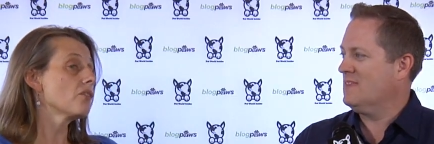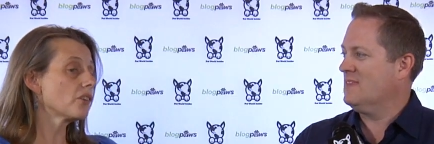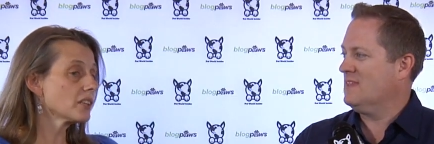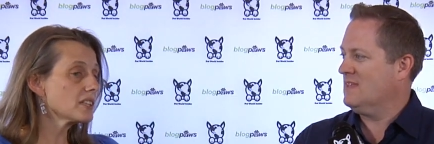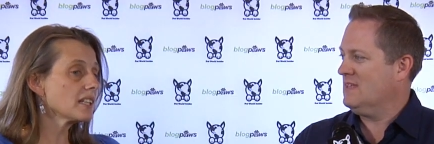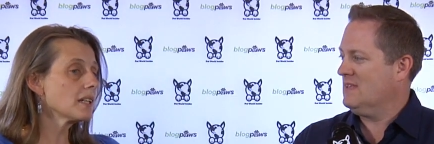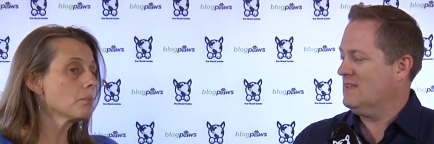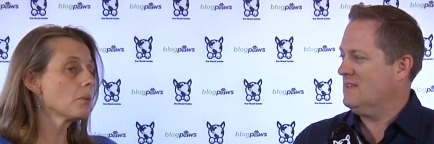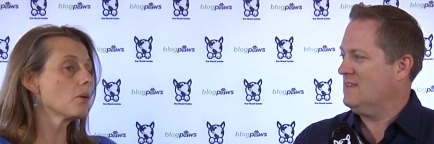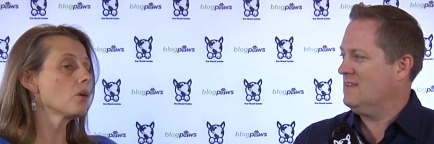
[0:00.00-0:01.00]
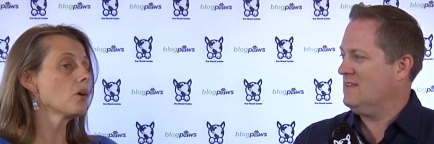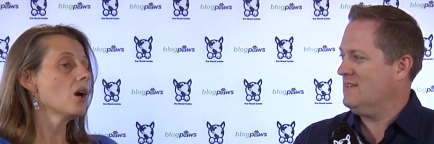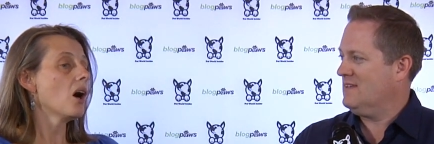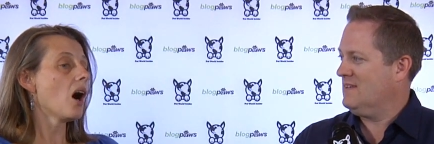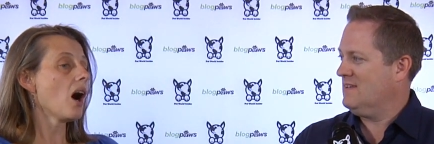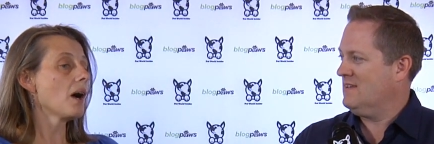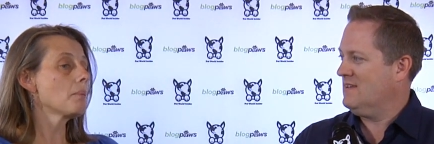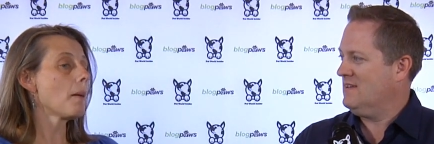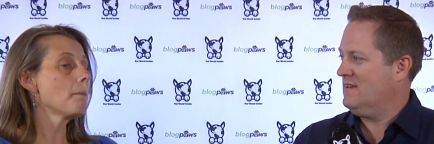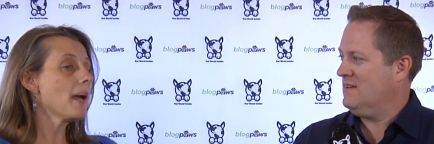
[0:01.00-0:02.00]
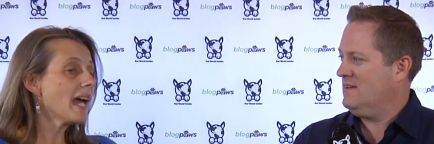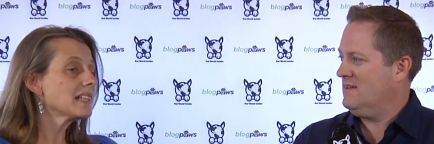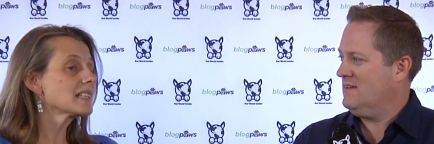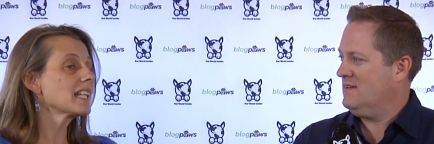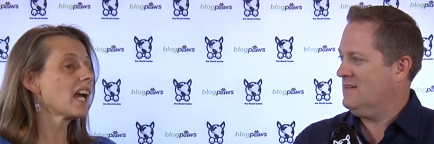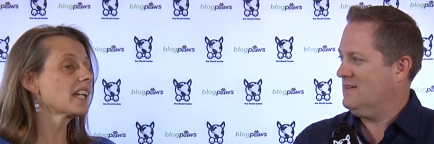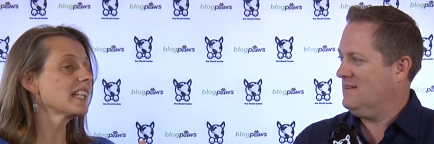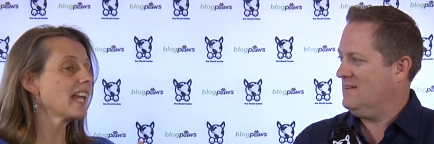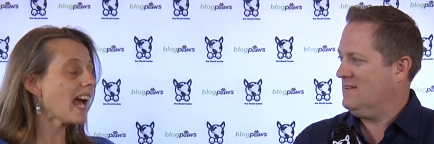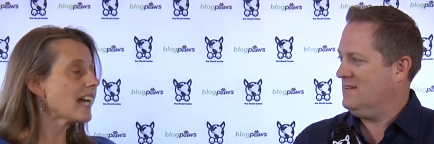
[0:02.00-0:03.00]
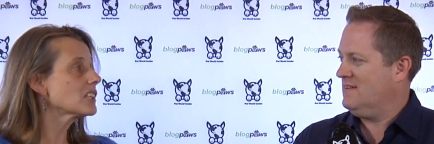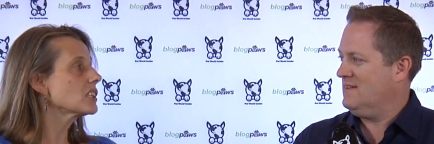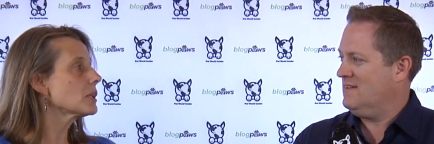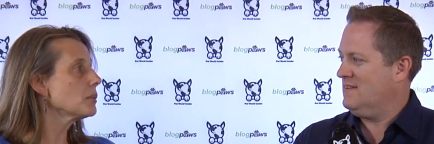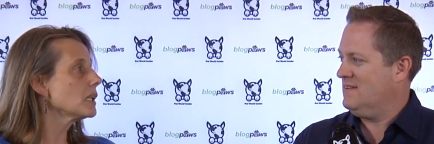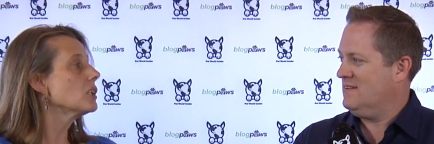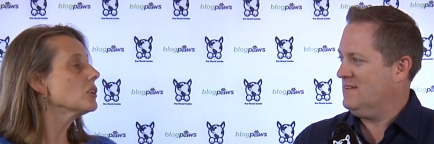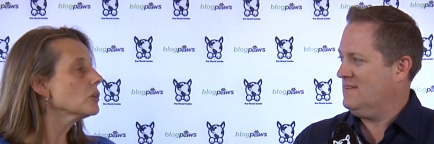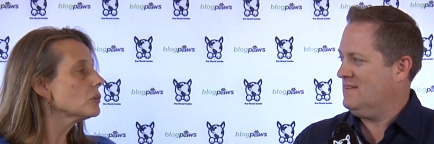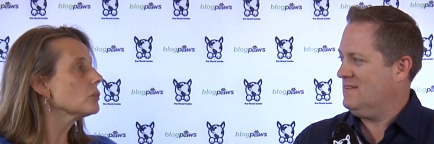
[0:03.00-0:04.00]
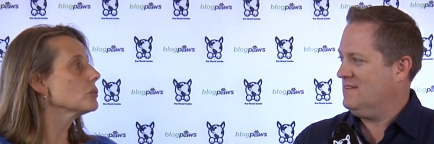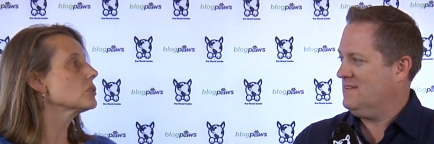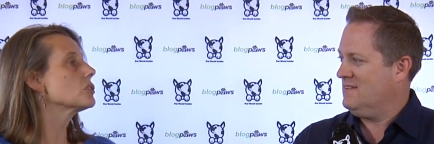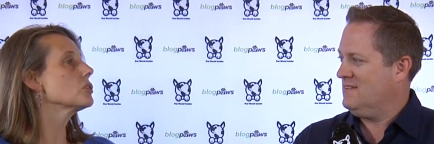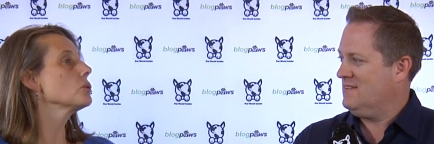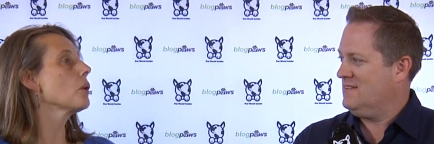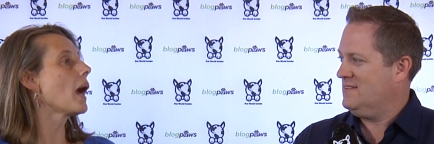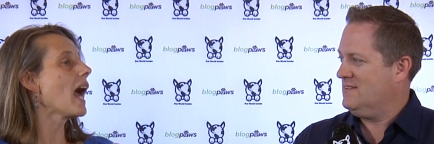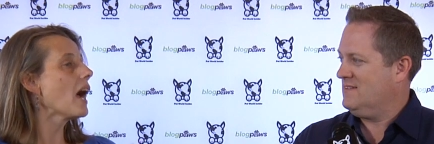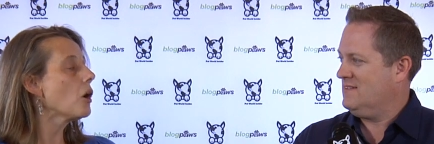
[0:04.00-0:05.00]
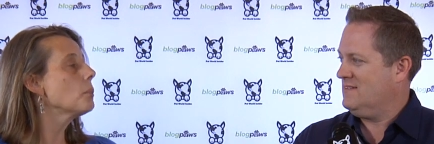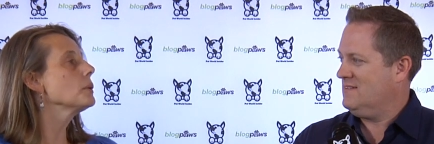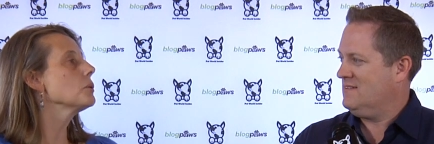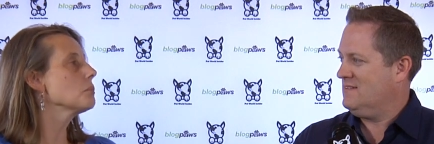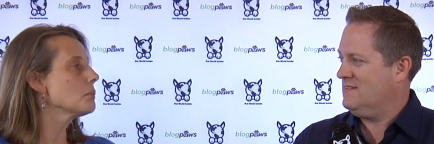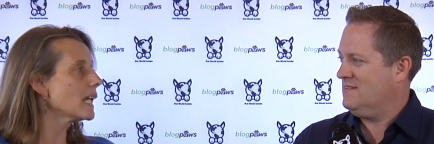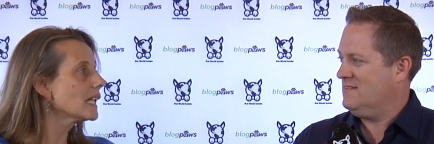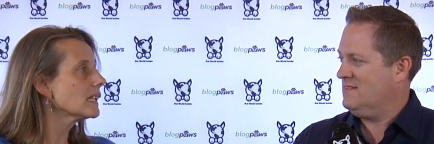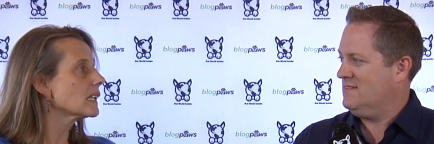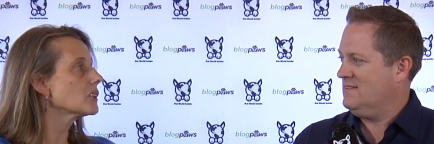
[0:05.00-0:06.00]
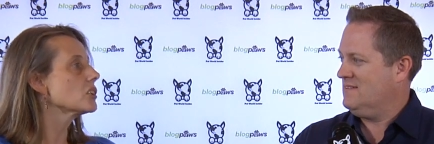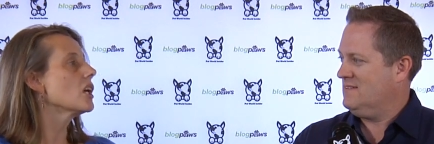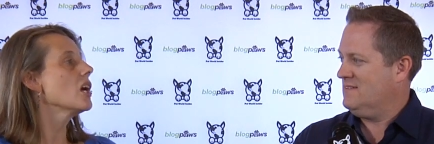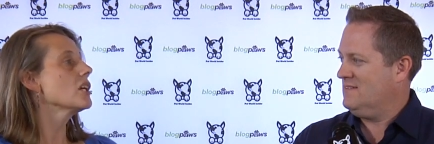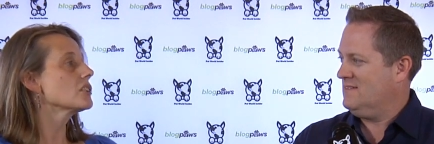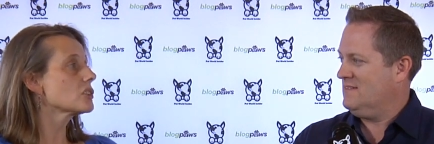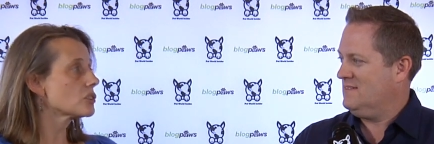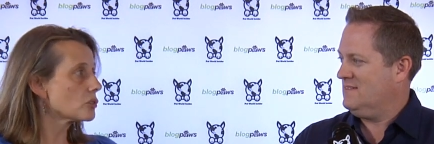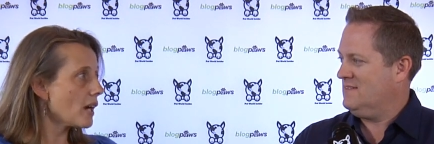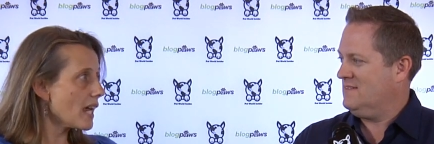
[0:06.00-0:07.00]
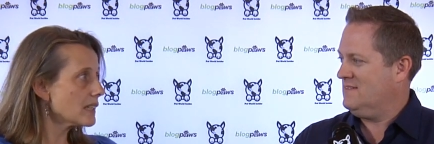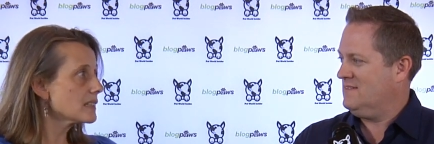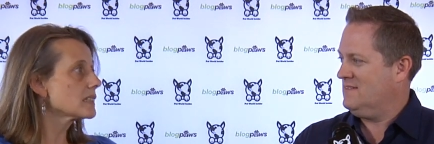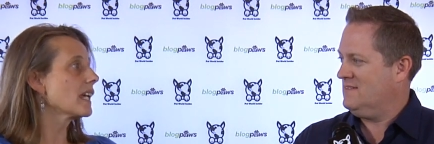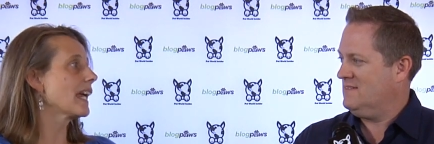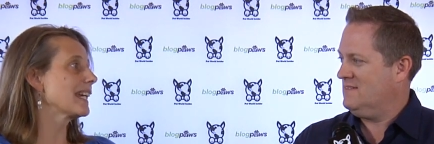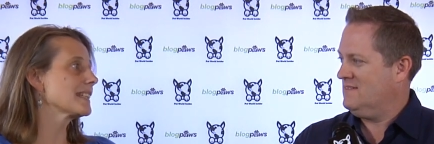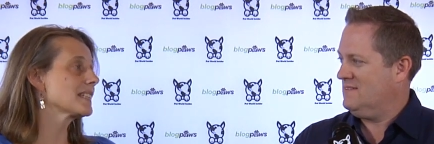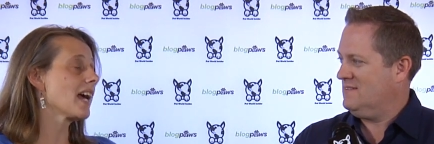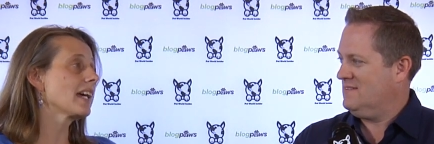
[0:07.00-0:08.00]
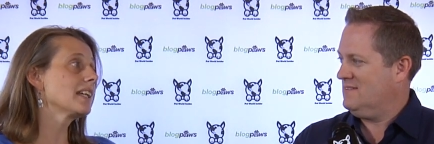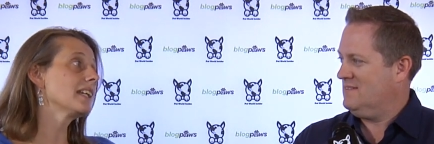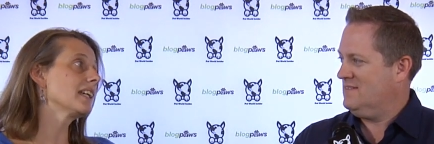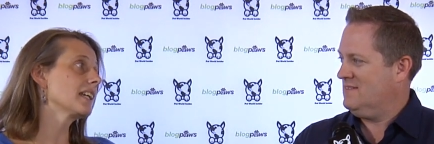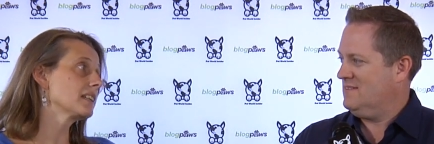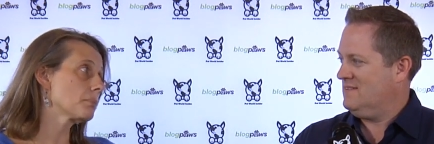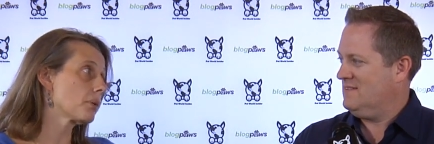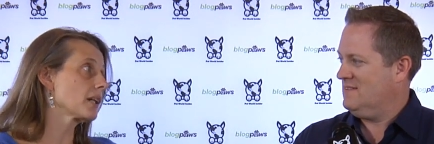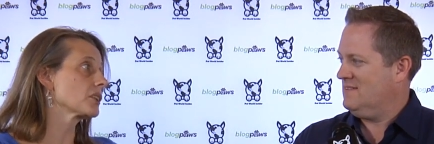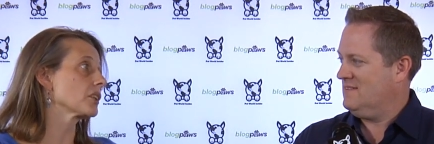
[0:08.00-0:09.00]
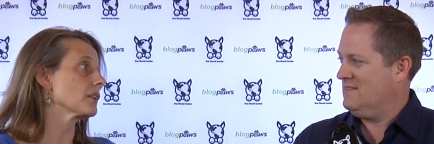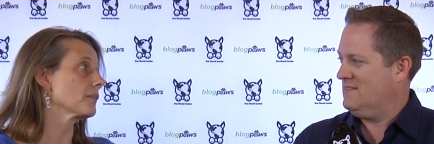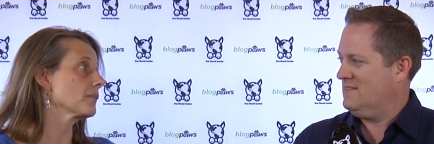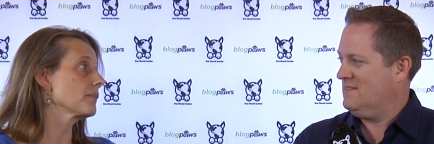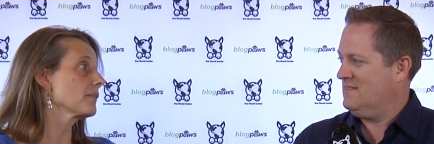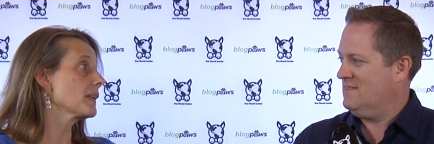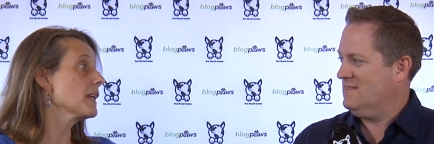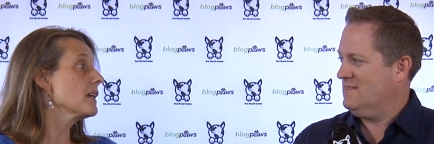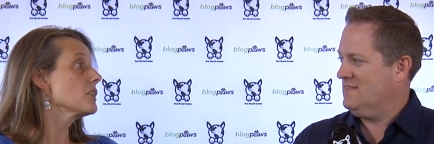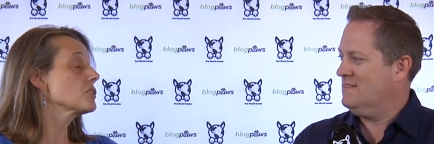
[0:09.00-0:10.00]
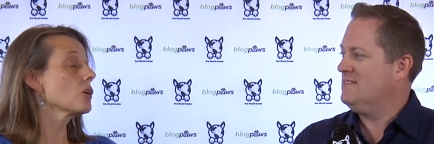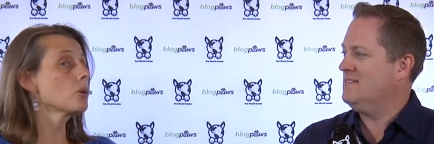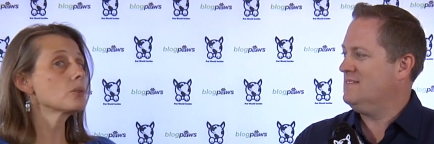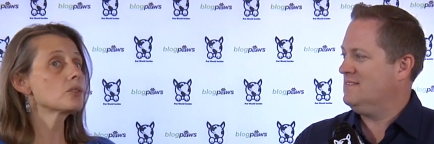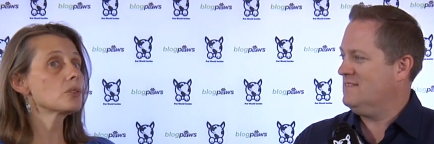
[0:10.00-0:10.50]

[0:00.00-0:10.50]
Speaker 1: For example, um, pets can actually be used to help you manage stress, anxiety, and depression. So